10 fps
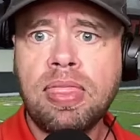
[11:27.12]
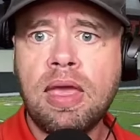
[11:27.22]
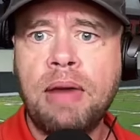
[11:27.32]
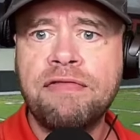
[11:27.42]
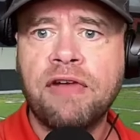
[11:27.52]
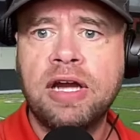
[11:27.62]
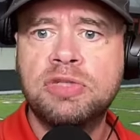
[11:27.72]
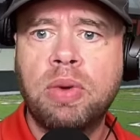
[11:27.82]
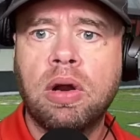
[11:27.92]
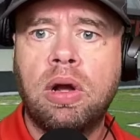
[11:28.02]
My
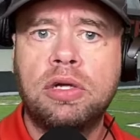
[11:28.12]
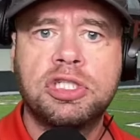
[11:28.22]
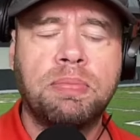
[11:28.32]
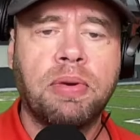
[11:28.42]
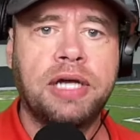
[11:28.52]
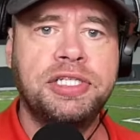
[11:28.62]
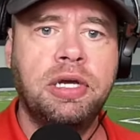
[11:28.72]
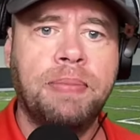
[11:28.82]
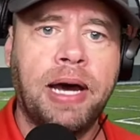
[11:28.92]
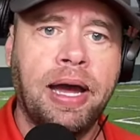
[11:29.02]
friends, we are also brought to
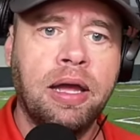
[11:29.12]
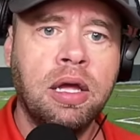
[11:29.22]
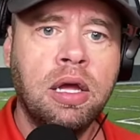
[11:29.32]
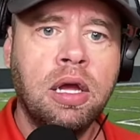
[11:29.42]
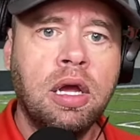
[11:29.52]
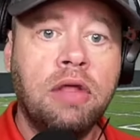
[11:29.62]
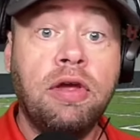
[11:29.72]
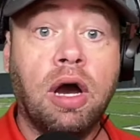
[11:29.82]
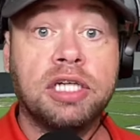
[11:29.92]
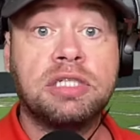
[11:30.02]
you by
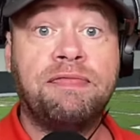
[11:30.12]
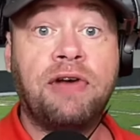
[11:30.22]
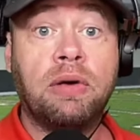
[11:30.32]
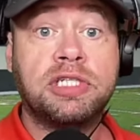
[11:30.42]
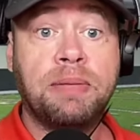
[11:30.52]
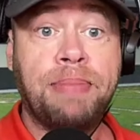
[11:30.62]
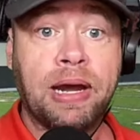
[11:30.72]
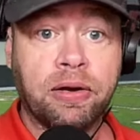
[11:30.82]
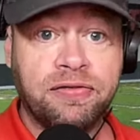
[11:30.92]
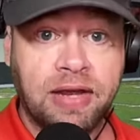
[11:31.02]
the awesome folks at
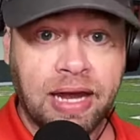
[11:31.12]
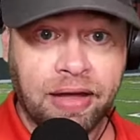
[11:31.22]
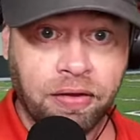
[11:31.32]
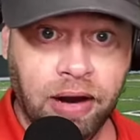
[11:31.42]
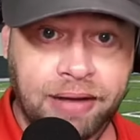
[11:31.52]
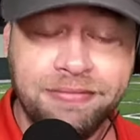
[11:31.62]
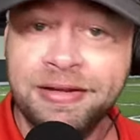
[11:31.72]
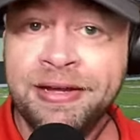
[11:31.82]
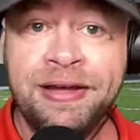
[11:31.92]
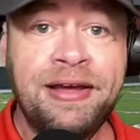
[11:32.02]
Better Together.
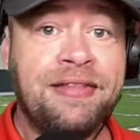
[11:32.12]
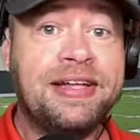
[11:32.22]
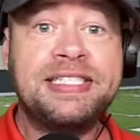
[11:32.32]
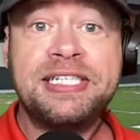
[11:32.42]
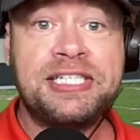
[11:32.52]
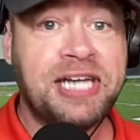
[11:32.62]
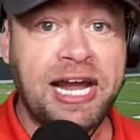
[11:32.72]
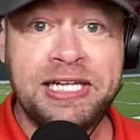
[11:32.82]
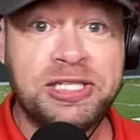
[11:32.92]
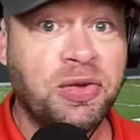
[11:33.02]
This has
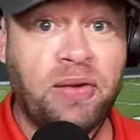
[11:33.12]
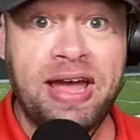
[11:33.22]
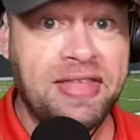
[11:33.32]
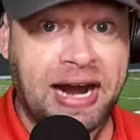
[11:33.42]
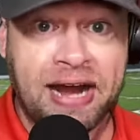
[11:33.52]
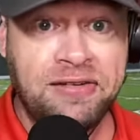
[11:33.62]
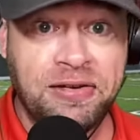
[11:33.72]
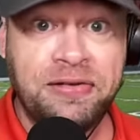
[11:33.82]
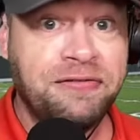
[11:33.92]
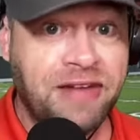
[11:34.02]
changed the way that I
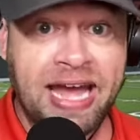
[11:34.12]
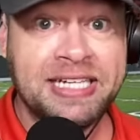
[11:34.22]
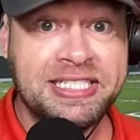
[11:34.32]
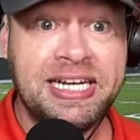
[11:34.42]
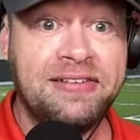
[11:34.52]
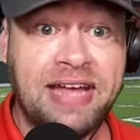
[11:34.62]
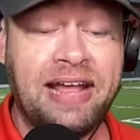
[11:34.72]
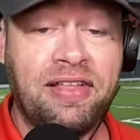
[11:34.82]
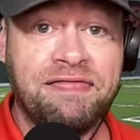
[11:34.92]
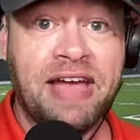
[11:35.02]
do fantasy and
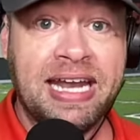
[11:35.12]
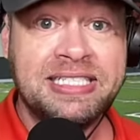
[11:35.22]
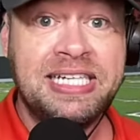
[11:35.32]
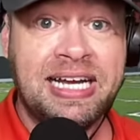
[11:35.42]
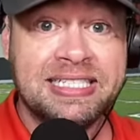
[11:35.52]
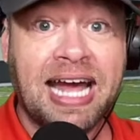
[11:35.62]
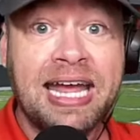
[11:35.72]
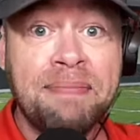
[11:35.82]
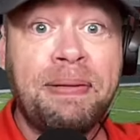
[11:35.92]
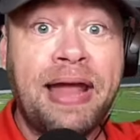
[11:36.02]
daily fantasy because I
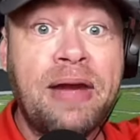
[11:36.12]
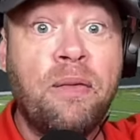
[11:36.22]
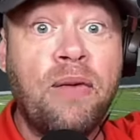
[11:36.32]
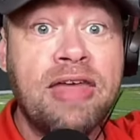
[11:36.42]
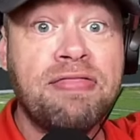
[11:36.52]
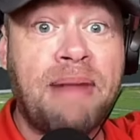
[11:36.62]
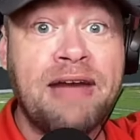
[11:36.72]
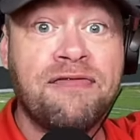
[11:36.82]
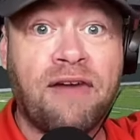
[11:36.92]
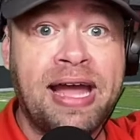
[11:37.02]
can play with
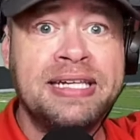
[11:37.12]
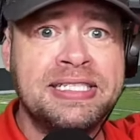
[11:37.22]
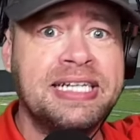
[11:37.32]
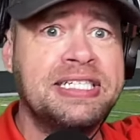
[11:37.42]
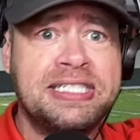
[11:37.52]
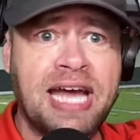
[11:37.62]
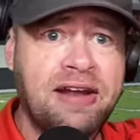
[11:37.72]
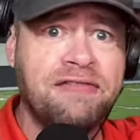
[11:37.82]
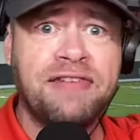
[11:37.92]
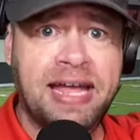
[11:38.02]
my friends instead
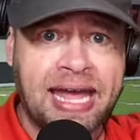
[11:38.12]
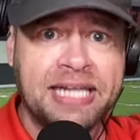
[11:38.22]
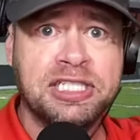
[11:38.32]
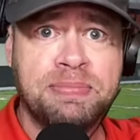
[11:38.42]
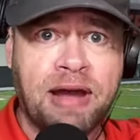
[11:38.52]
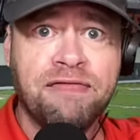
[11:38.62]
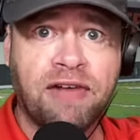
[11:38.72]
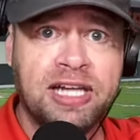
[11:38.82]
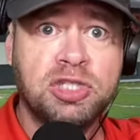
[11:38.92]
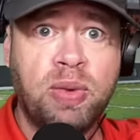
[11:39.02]
of against my
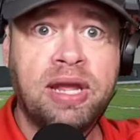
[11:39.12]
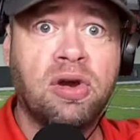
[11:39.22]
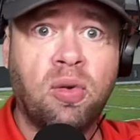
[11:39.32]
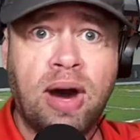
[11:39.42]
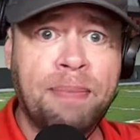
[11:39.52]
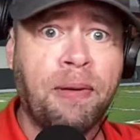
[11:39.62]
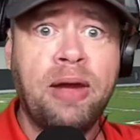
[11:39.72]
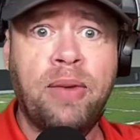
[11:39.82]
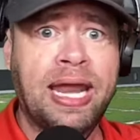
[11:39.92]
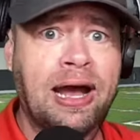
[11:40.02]
friends. We can
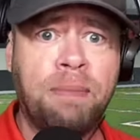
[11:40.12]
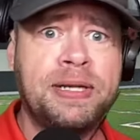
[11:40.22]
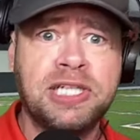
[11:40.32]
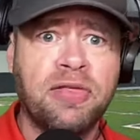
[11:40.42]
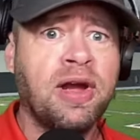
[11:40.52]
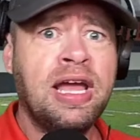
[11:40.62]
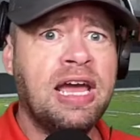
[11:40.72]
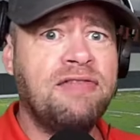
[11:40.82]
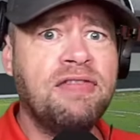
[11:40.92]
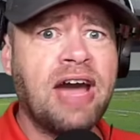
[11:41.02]
cooperate. We can help each other.
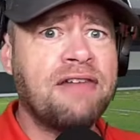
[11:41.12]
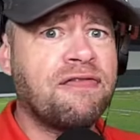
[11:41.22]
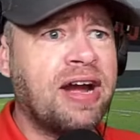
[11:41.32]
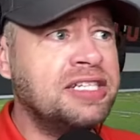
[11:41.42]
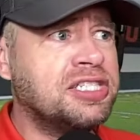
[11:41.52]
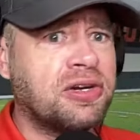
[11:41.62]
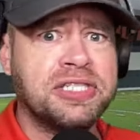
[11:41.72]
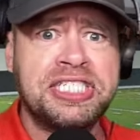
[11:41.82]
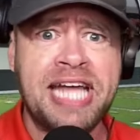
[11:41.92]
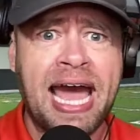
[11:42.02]
If you've got friends that are
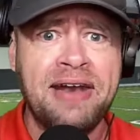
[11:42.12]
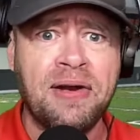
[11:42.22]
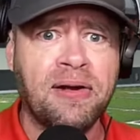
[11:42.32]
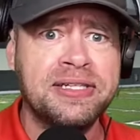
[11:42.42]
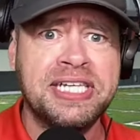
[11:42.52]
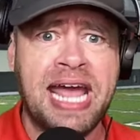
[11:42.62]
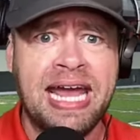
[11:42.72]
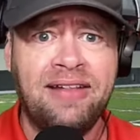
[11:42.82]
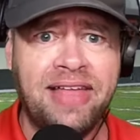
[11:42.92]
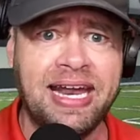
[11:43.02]
stat nerds and
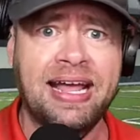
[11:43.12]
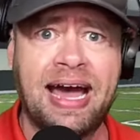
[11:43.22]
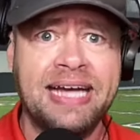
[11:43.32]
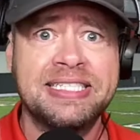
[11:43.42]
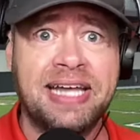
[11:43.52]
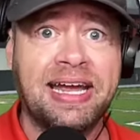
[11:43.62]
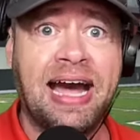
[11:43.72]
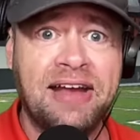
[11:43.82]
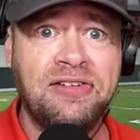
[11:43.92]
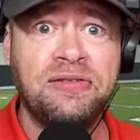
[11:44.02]
analytic guys like
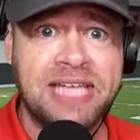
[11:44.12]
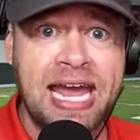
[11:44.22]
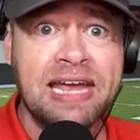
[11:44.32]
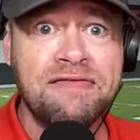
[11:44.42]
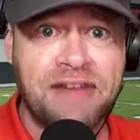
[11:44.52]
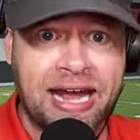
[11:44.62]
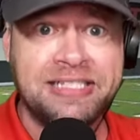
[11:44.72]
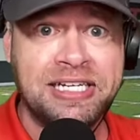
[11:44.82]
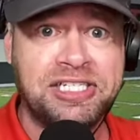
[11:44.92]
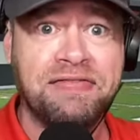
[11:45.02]
I do, take
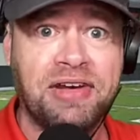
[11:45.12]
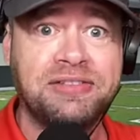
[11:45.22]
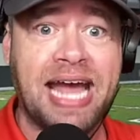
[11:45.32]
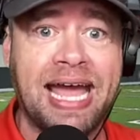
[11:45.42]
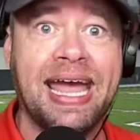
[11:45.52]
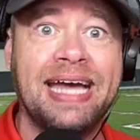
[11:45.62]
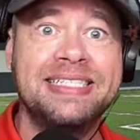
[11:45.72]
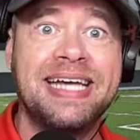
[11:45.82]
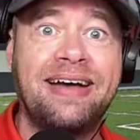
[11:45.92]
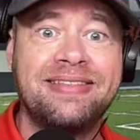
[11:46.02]
advantage of those
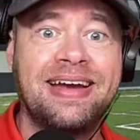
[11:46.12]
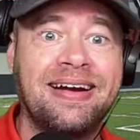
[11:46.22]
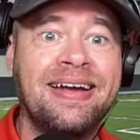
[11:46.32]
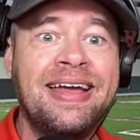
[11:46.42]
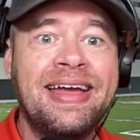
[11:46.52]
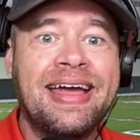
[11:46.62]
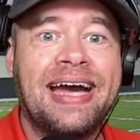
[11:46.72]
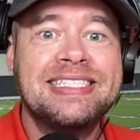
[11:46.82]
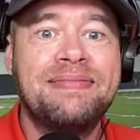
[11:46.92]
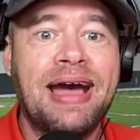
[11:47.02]
eggheads out there.
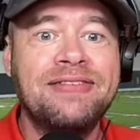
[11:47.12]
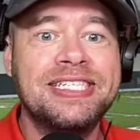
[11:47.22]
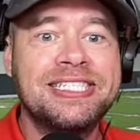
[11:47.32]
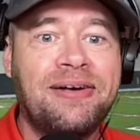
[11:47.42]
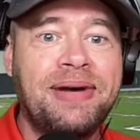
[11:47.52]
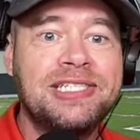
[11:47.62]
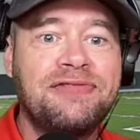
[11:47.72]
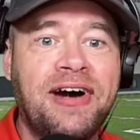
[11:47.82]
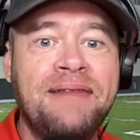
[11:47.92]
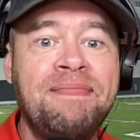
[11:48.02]
Guys, I'm having so much
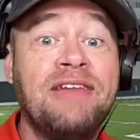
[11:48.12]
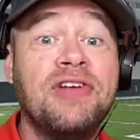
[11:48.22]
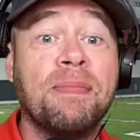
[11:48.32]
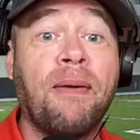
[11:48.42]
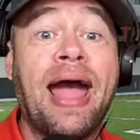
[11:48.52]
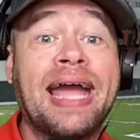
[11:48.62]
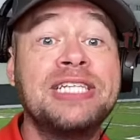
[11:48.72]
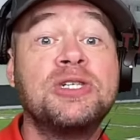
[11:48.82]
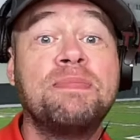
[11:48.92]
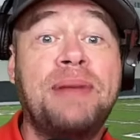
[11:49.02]
fun. If your
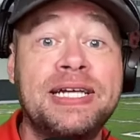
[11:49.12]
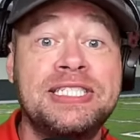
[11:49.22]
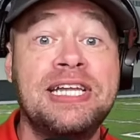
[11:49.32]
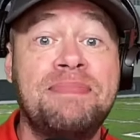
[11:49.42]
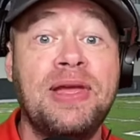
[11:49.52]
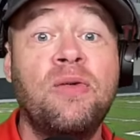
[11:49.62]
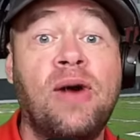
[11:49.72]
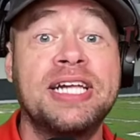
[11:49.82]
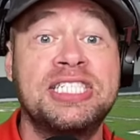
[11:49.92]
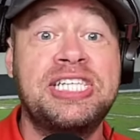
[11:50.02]
brackets are busted but you
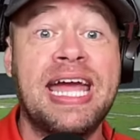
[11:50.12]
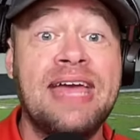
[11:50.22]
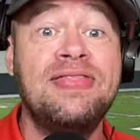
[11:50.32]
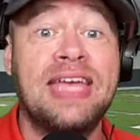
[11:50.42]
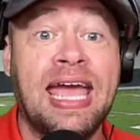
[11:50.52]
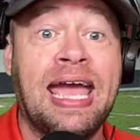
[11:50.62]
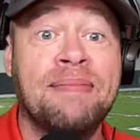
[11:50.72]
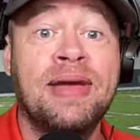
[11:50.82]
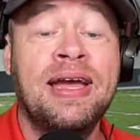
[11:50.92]
want to stay in the game,